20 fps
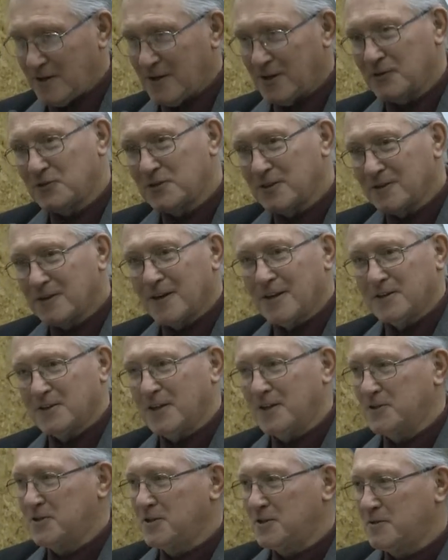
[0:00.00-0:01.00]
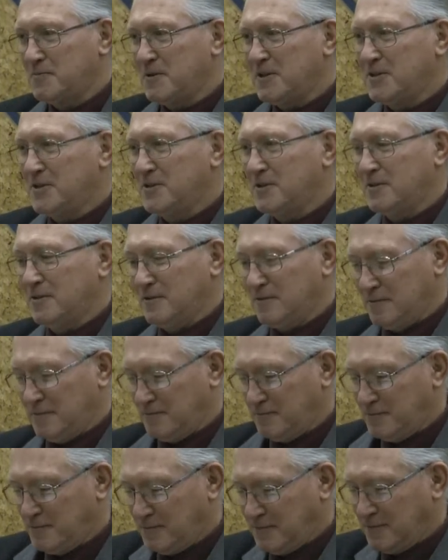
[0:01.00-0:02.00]
I still got that suspicion,
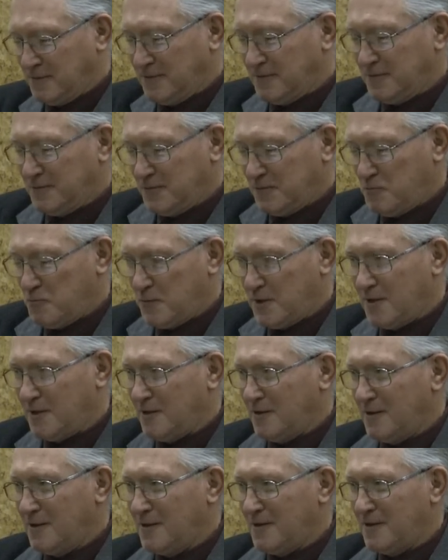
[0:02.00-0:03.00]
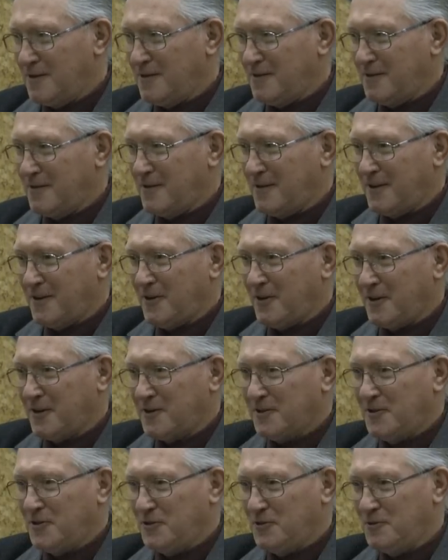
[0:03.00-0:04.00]
but I
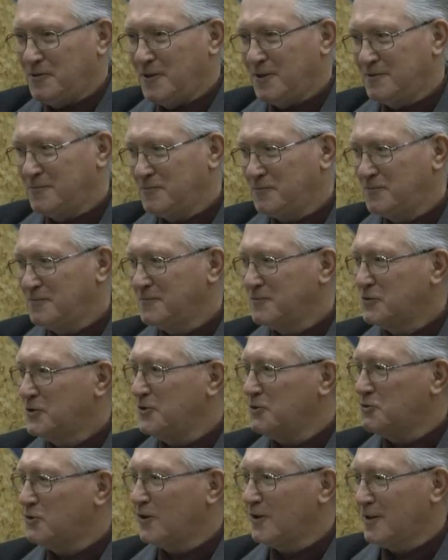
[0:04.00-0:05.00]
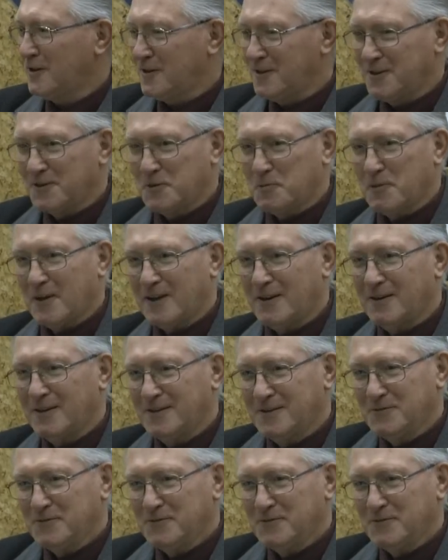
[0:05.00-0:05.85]
like to control it a little better.